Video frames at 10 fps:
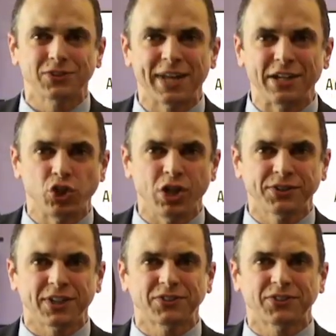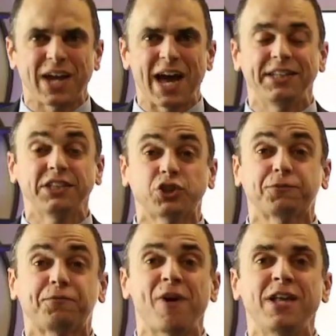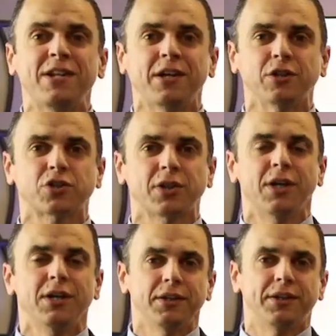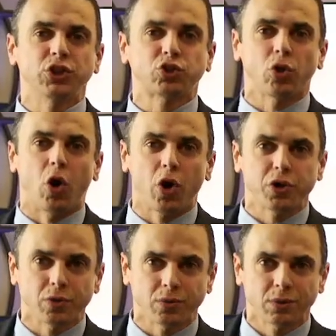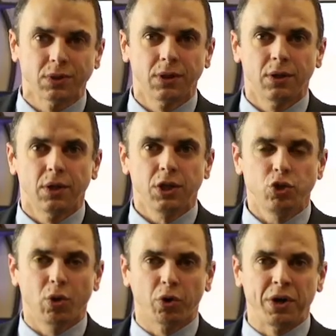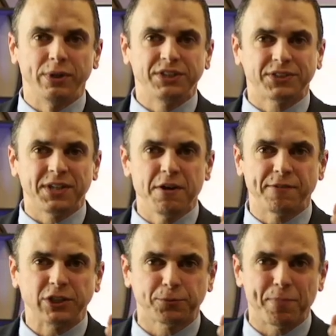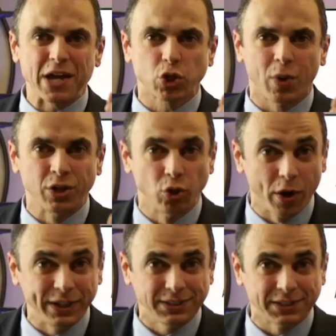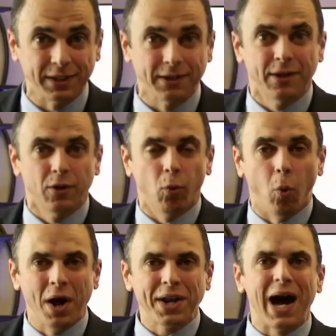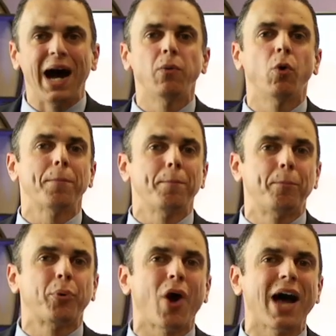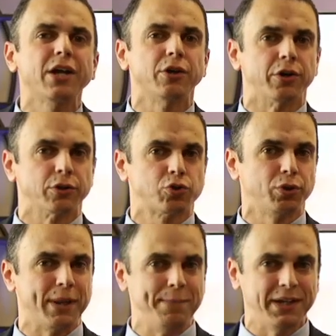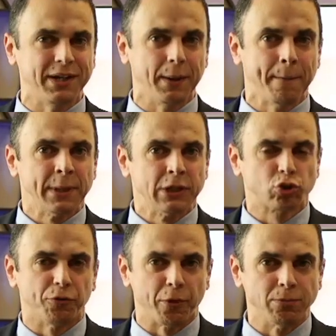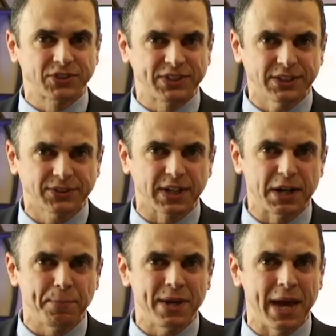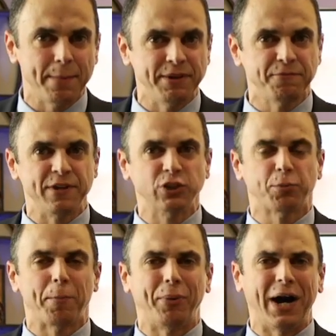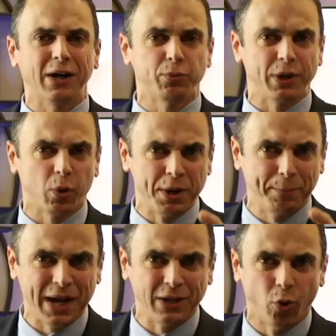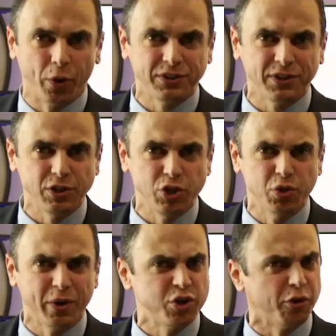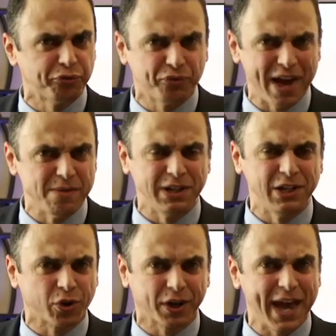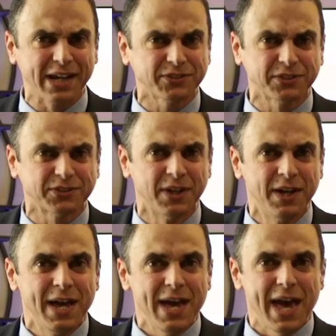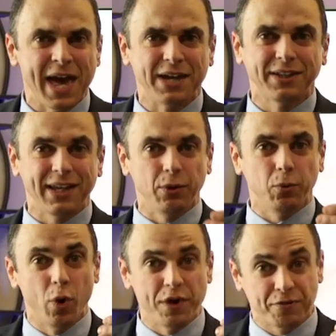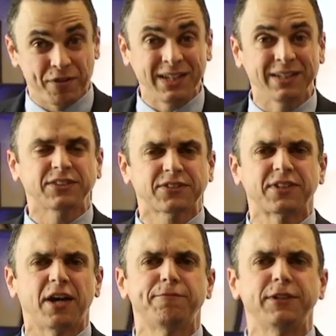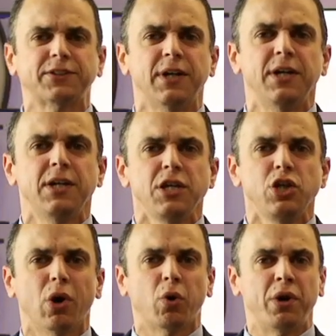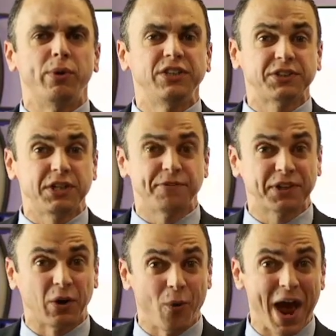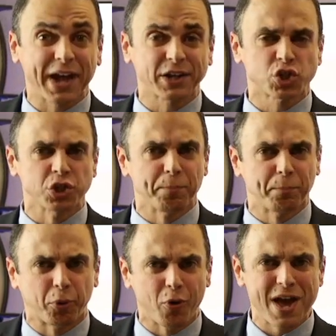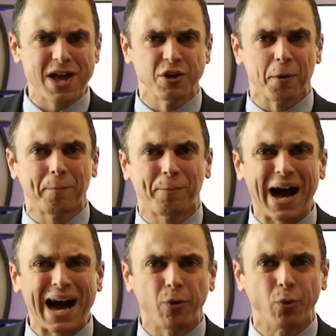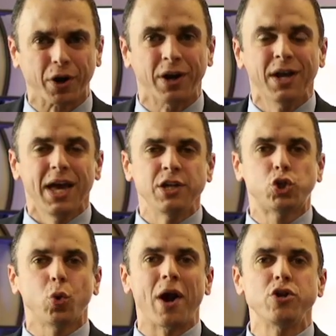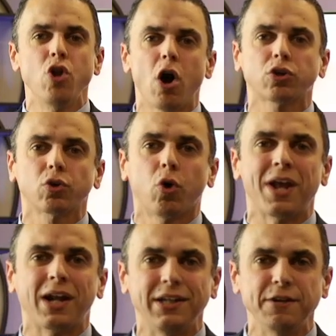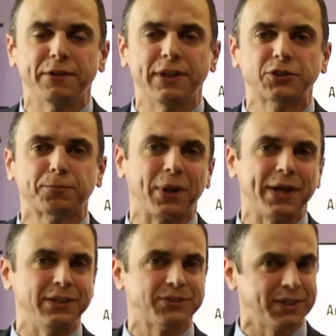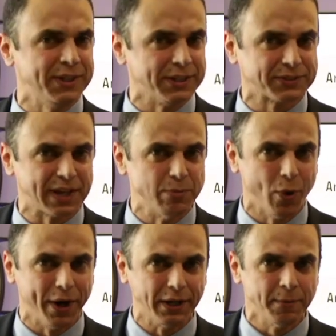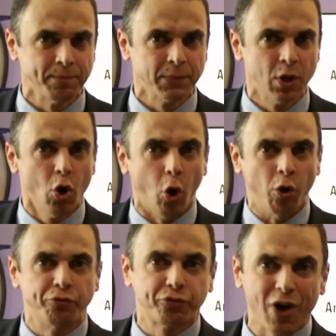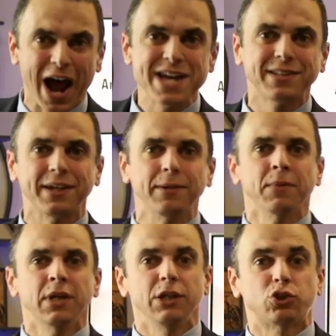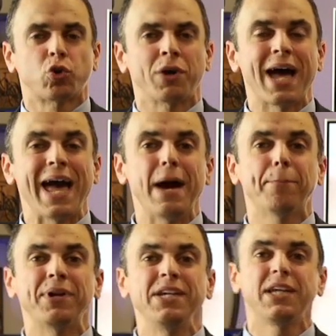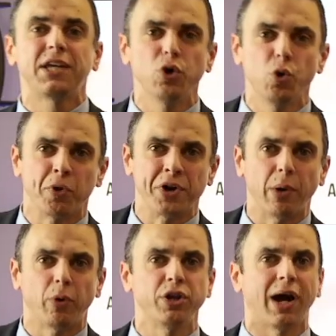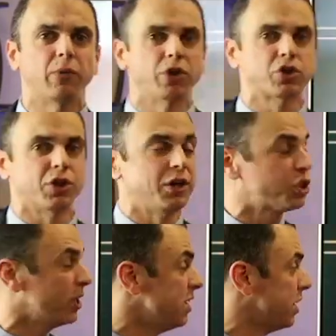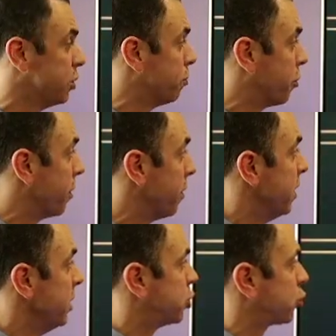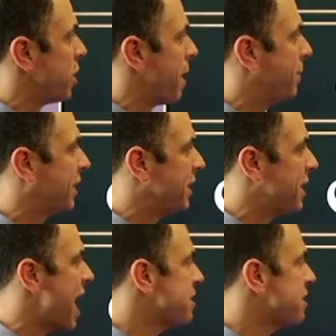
that Jesus said, it's finished, this oil, you are going to receive a special anointing 1 hour prior to the meeting. So from 6:30 p.m. in Finsbury Park, we are going to be anointing you, your family, your guests. And within the service, you are going to receive a direction, prayer, power, and you are not going to leave this place in the same way. On Friday, it's going to happen in Kilburn, our church in Kilburn. It's going to be the night